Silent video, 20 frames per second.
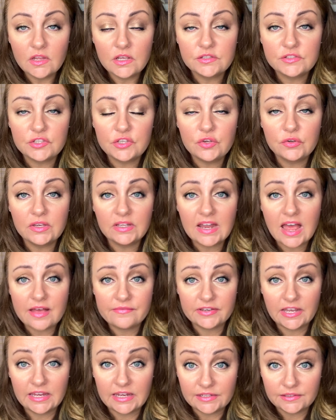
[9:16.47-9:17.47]
So you can have
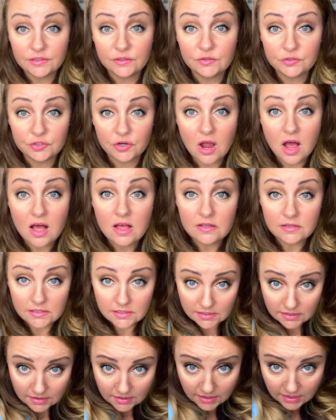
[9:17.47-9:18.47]
a halo draw.
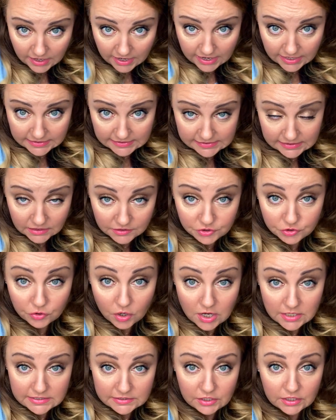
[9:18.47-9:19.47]
It's a
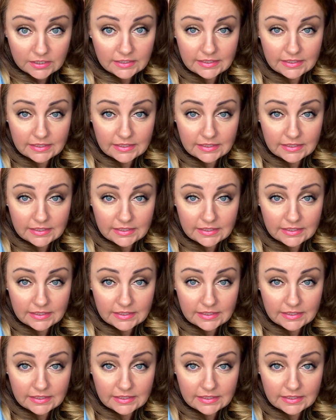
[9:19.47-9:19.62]
drawstring,